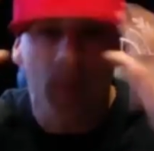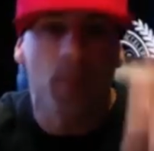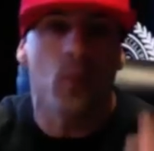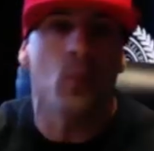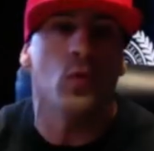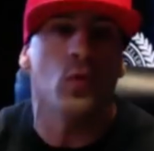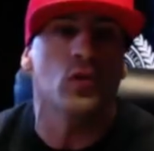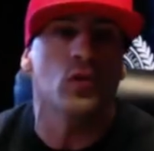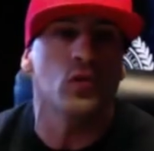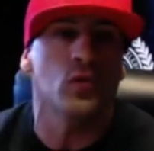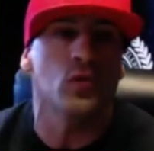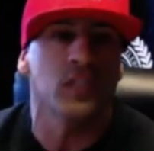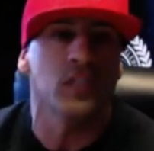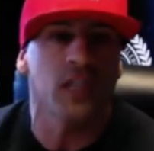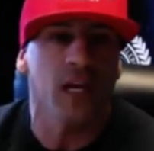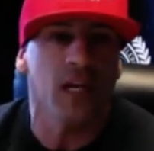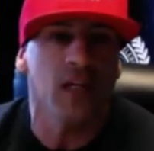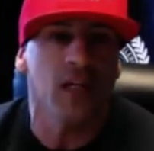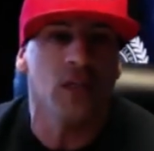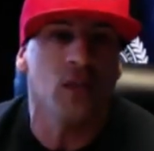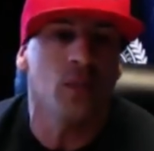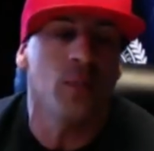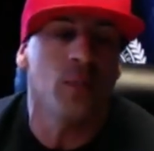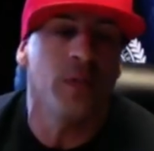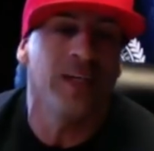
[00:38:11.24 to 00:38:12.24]
too scared
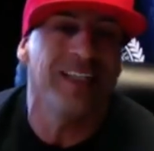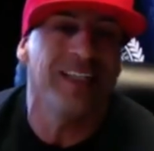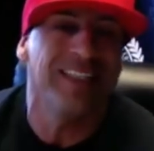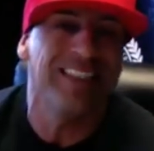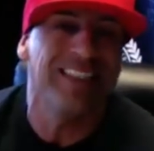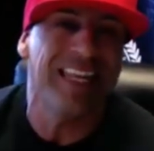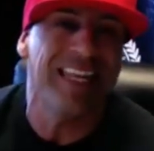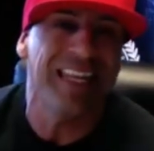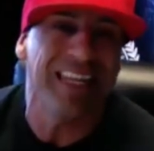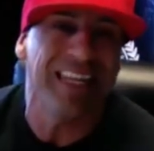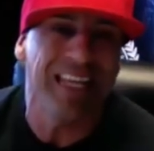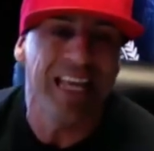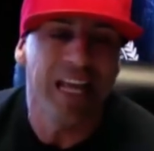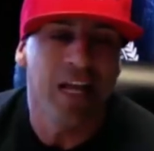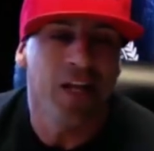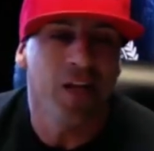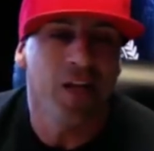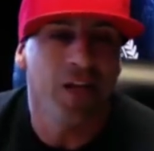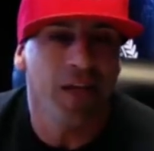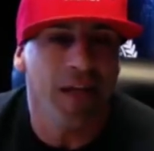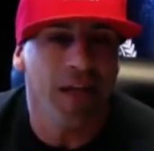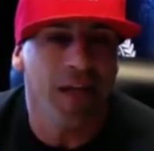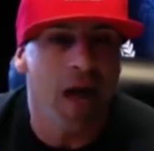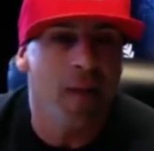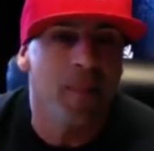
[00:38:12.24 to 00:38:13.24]
to because they didn't look.
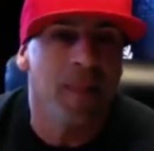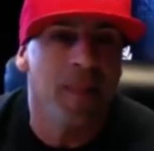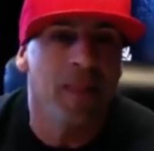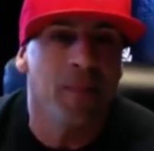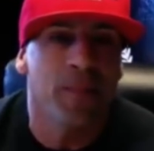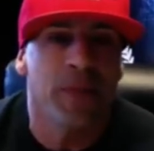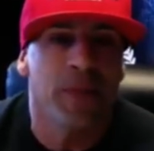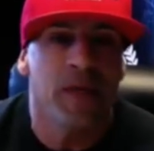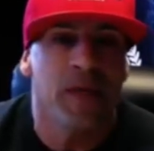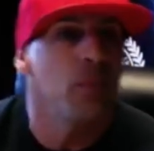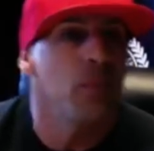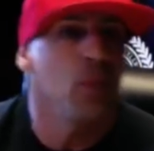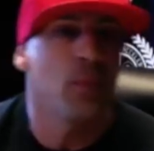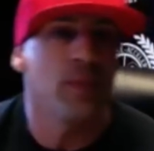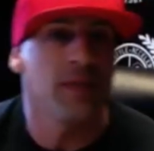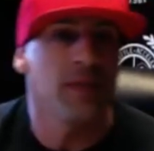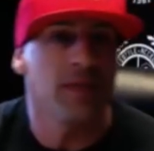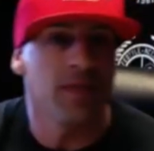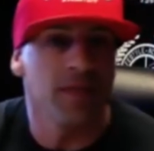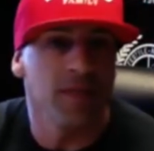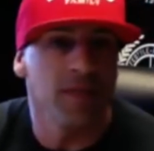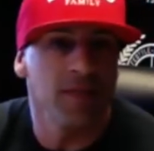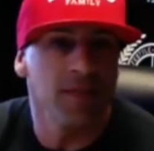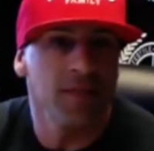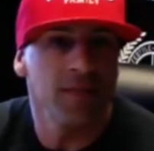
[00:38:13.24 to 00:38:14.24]
I'm in the people
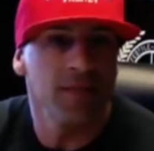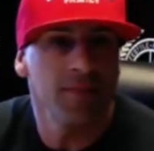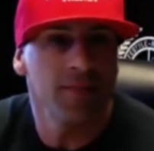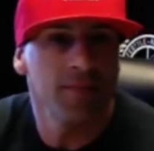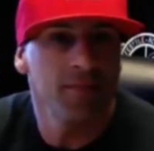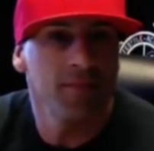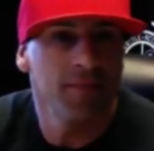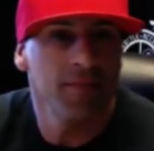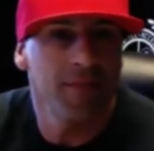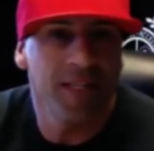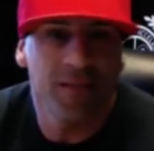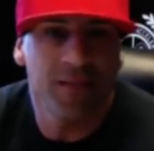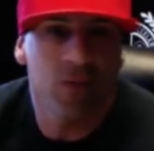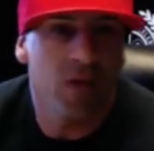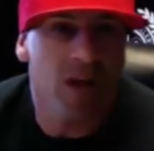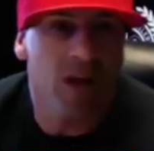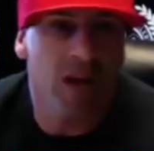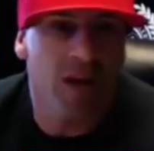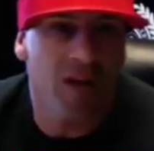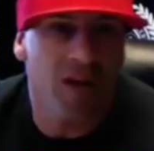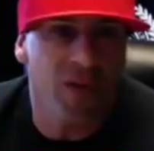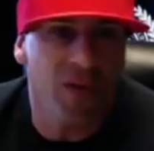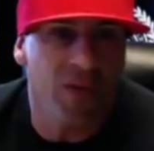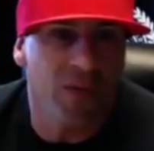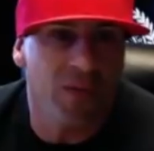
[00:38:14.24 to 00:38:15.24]
business. That's what I
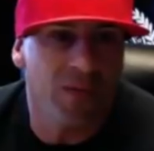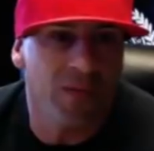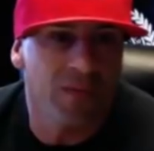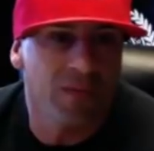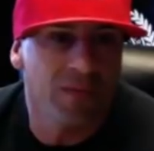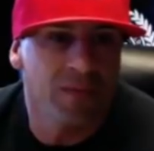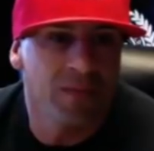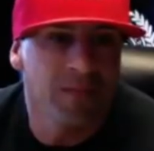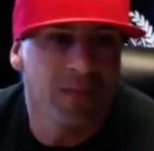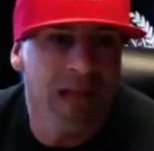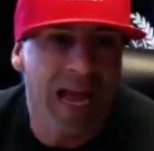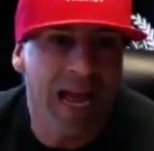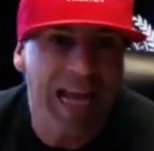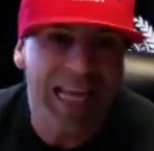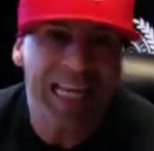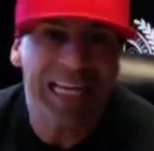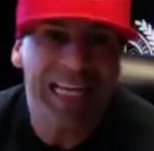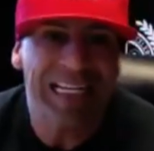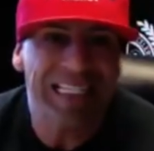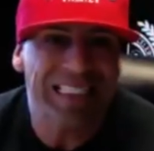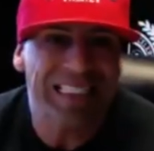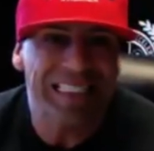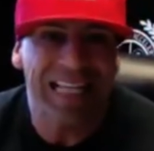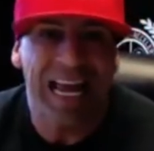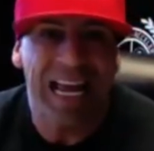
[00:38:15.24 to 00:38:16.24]
do. I get
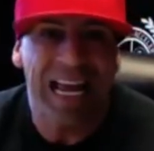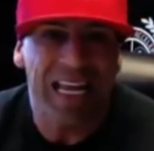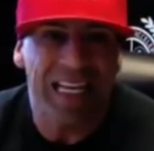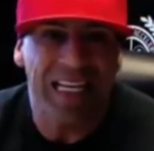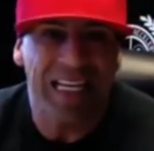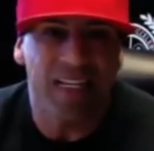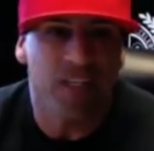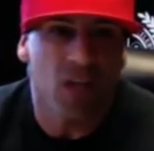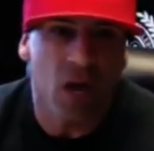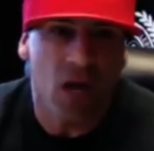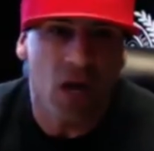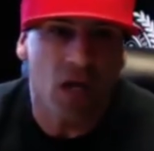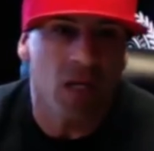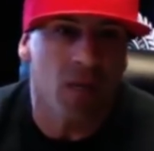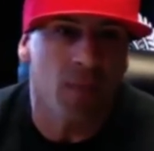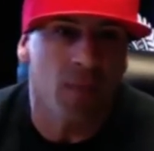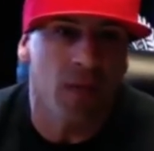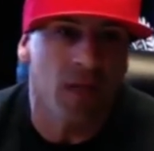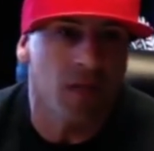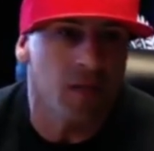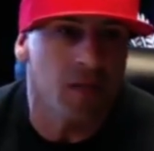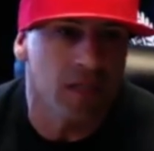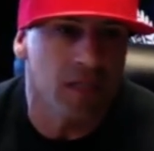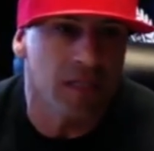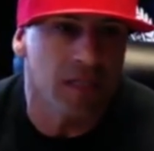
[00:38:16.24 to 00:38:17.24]
excited talking about
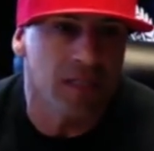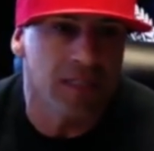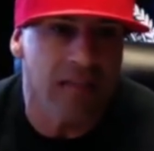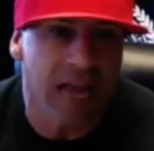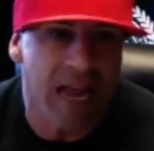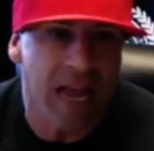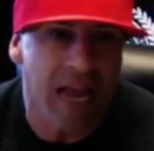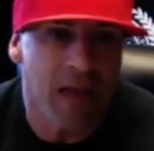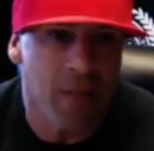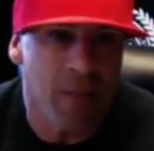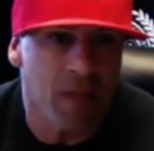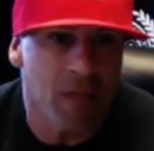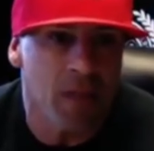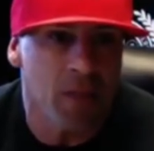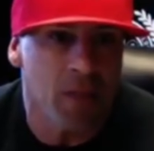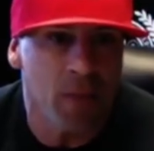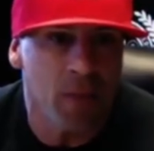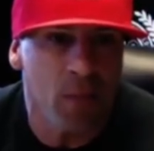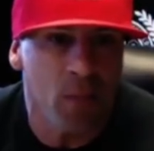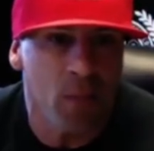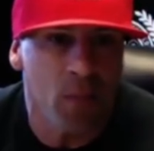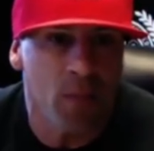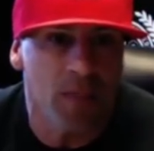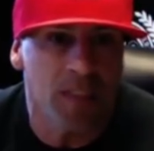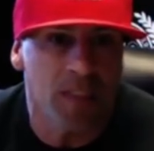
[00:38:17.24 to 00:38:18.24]
this because I am in the
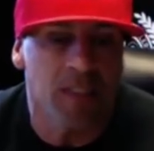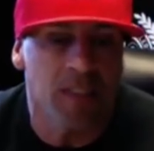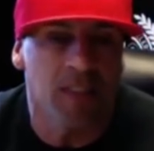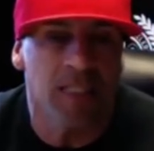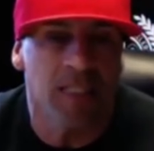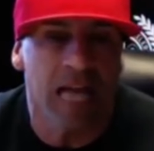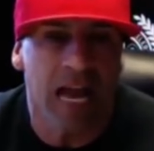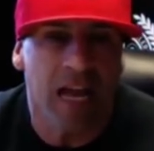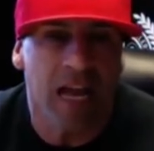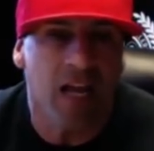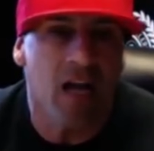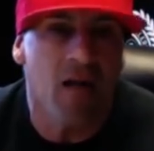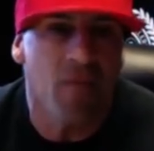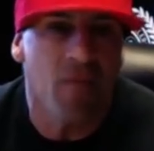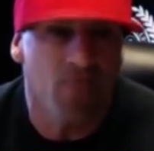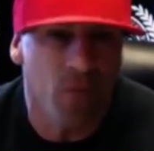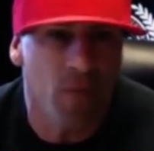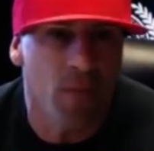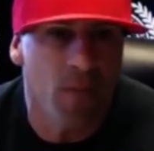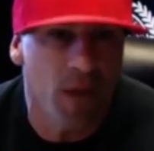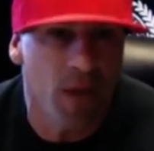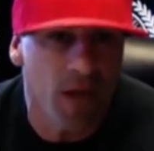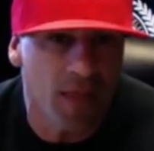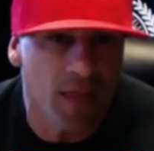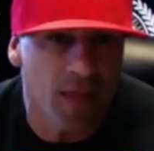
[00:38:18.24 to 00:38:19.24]
people business. I come from
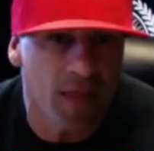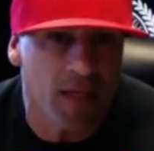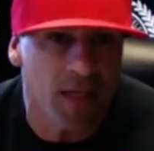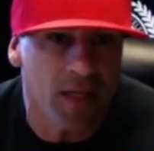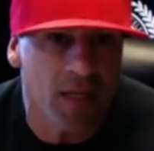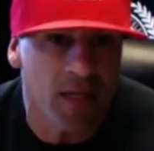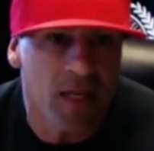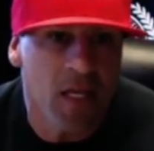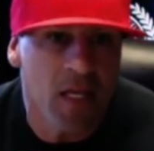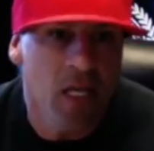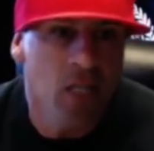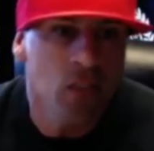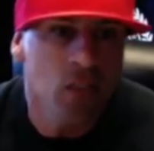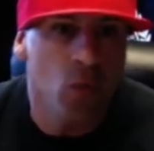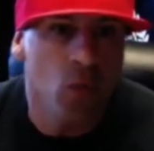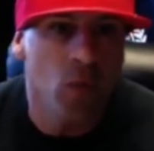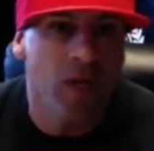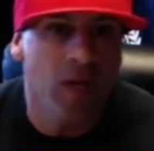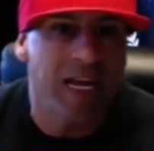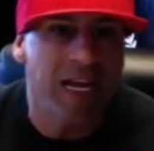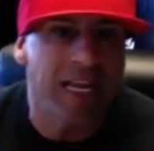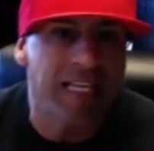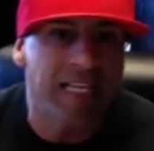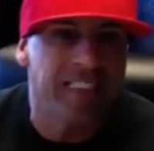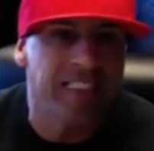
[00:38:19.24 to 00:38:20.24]
nothing. So when I
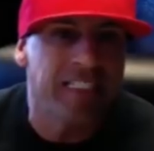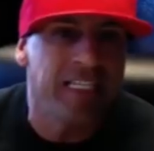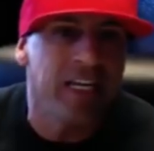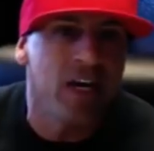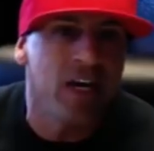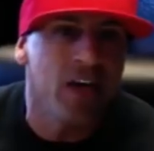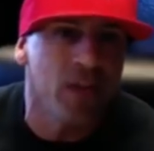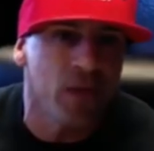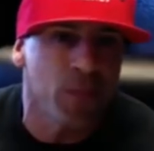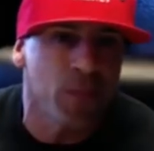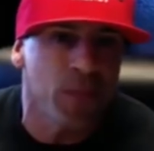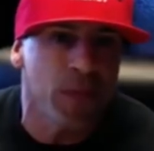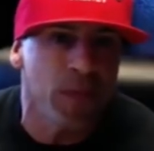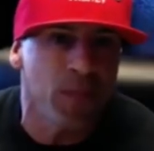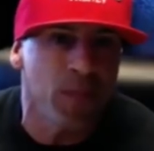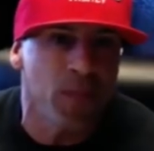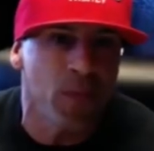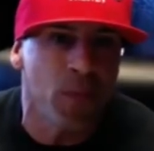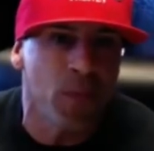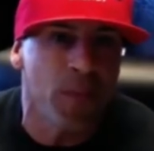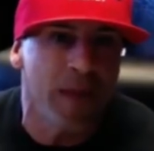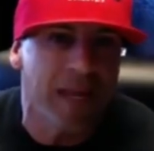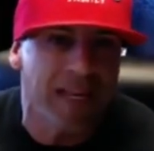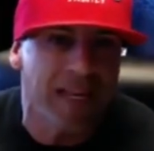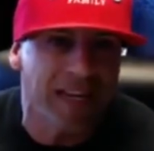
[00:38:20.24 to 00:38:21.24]
can see other people
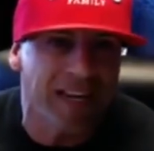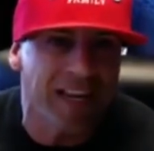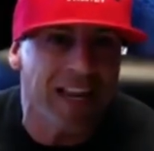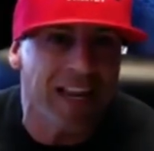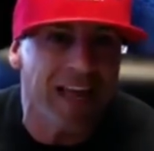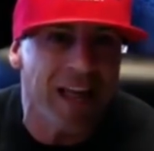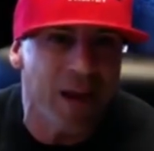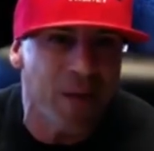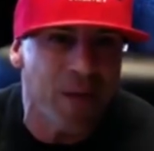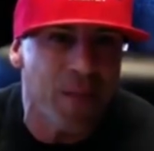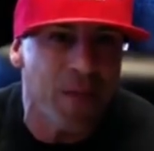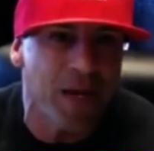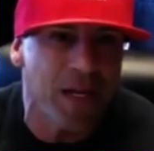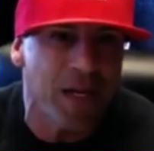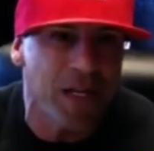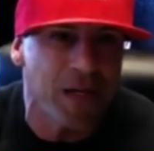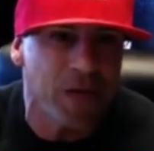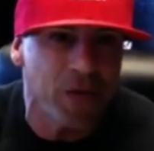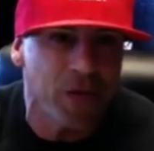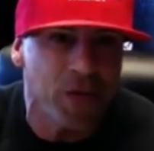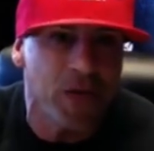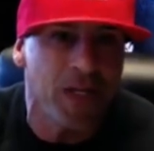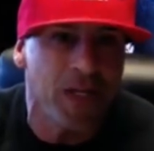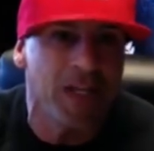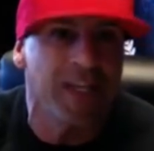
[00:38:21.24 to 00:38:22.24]
making a lot of money
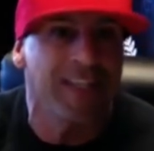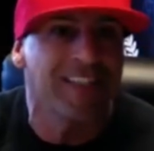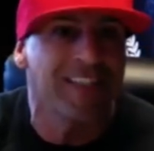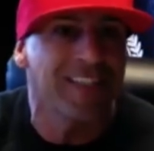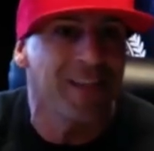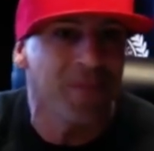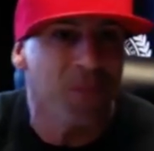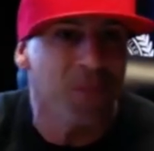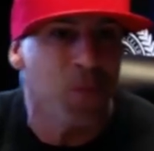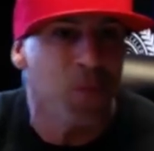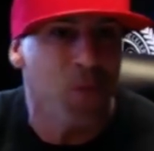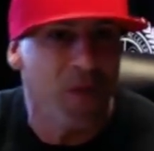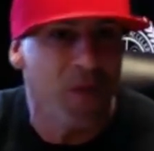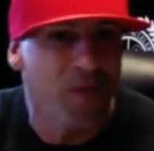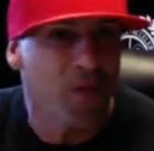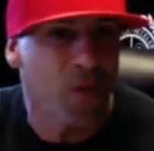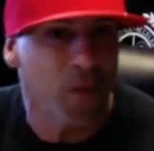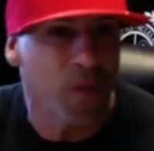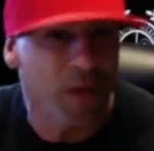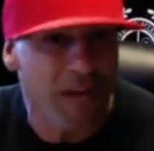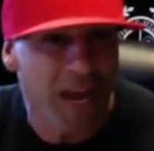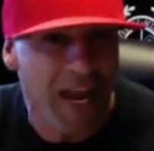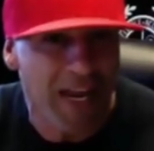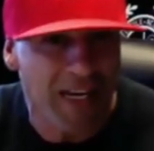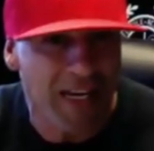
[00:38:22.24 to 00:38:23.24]
doing and something we've
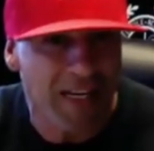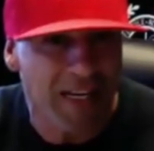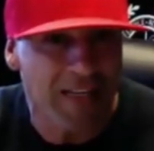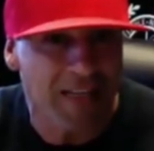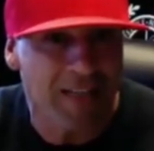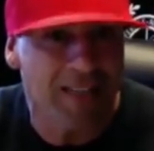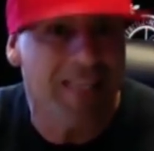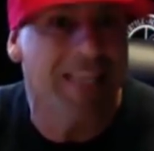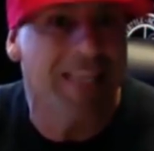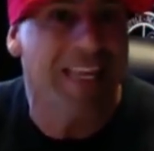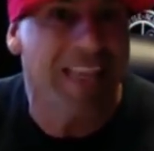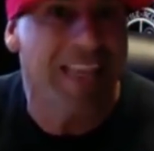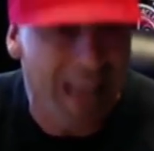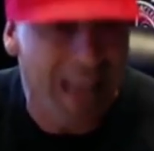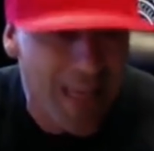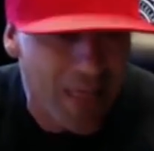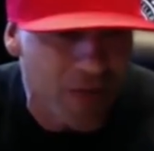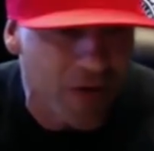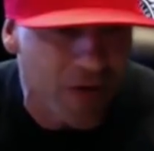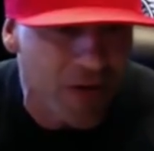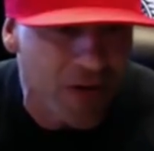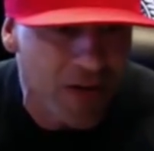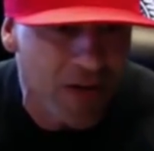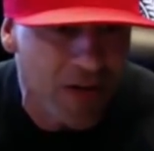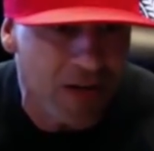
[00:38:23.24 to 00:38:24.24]
created
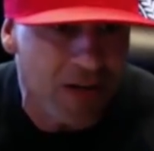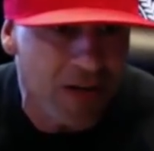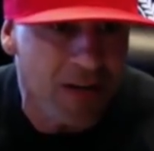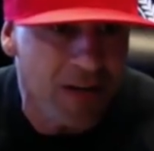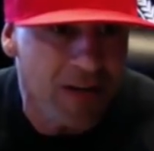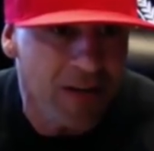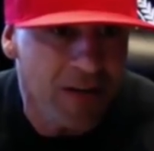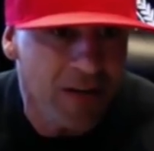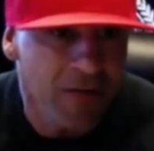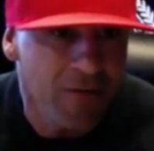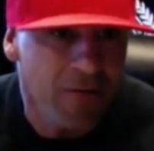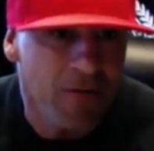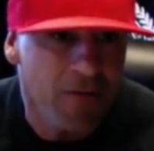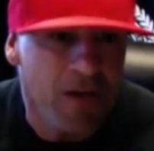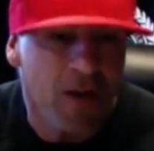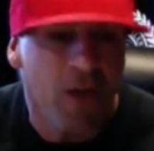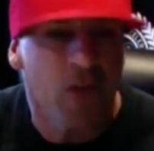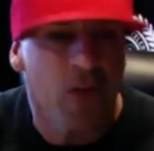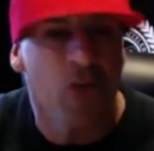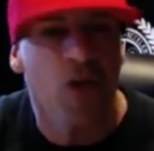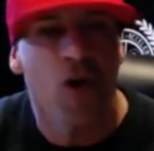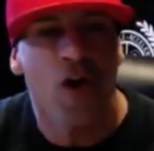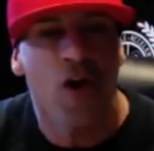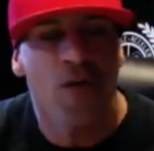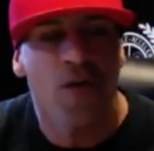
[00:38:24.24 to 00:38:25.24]
together, come on.
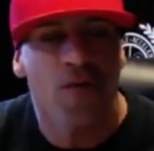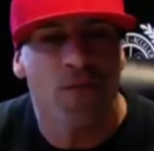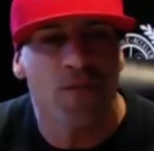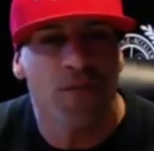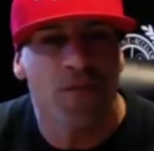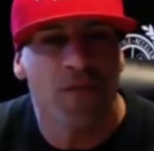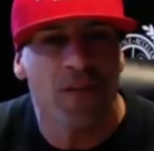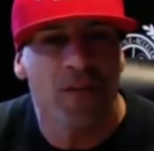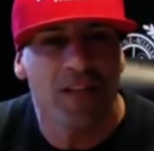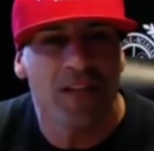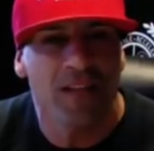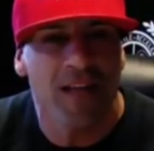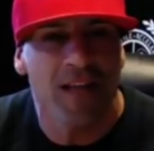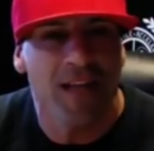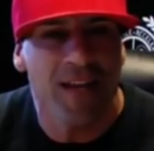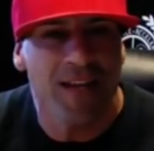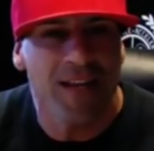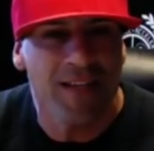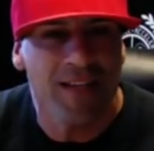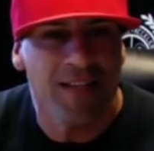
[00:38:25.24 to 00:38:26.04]
how fulfilling that is?